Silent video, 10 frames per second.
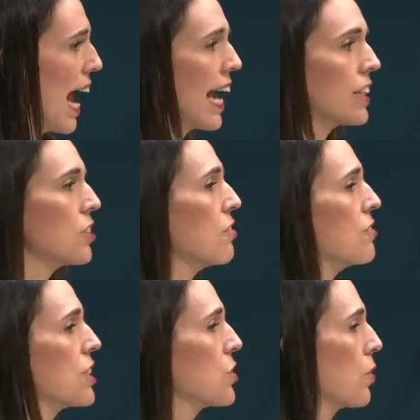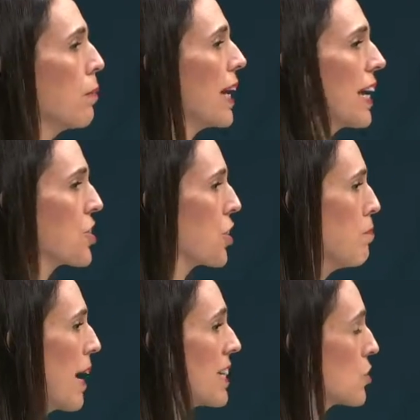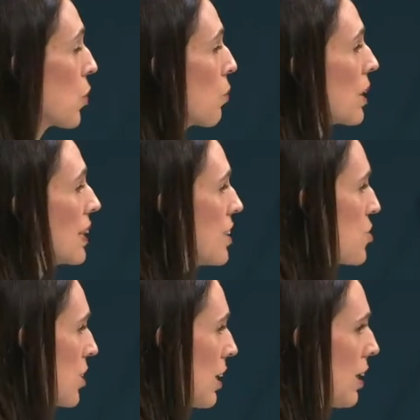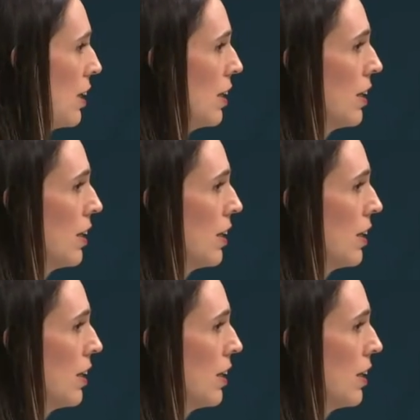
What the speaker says: acts of discrimination based on religion,